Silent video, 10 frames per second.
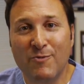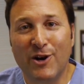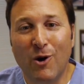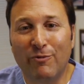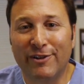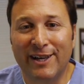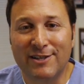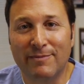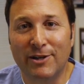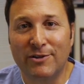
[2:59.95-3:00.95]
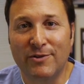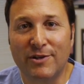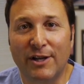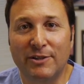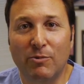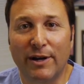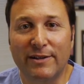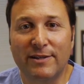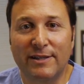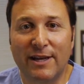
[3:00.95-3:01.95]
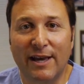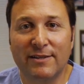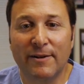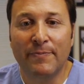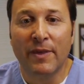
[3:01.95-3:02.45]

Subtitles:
we hopefully get some good news on your pregnancy test.